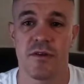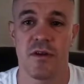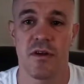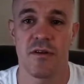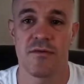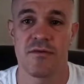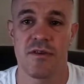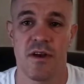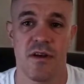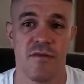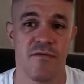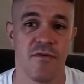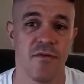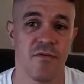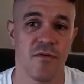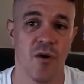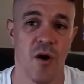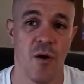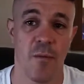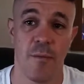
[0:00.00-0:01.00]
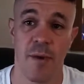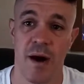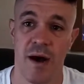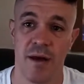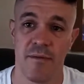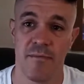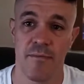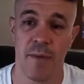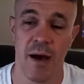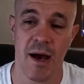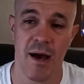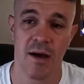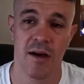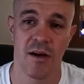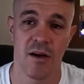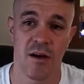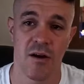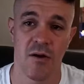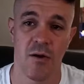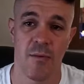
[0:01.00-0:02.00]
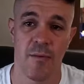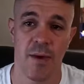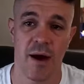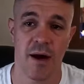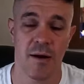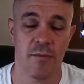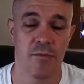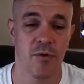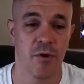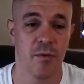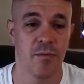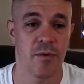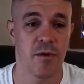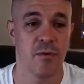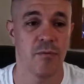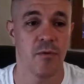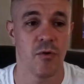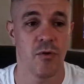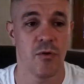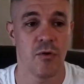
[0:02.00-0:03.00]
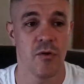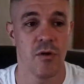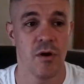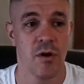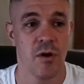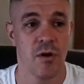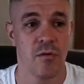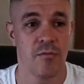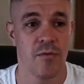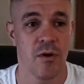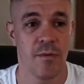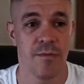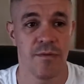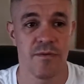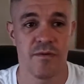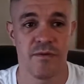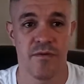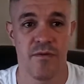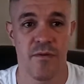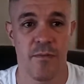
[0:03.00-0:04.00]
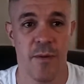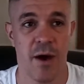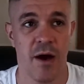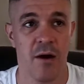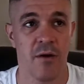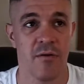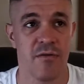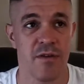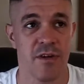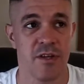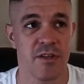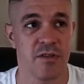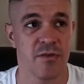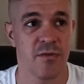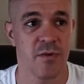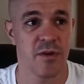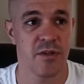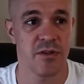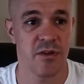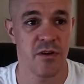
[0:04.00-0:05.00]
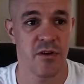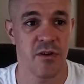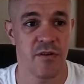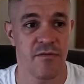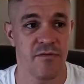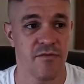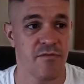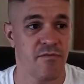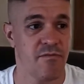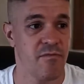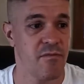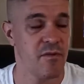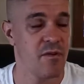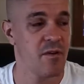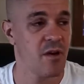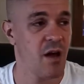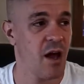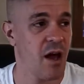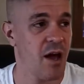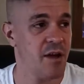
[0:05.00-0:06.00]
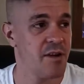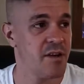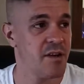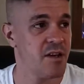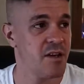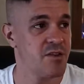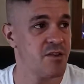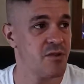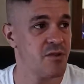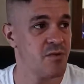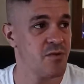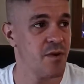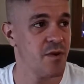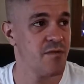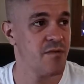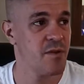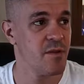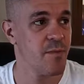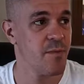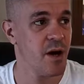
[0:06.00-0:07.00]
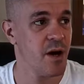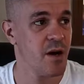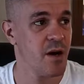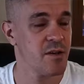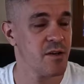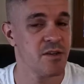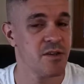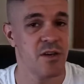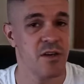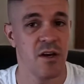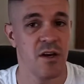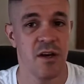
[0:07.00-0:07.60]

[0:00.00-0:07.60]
Say if you've got a bad back, a lower back problem, or problems with your pelvis, which I've had issues with in the past,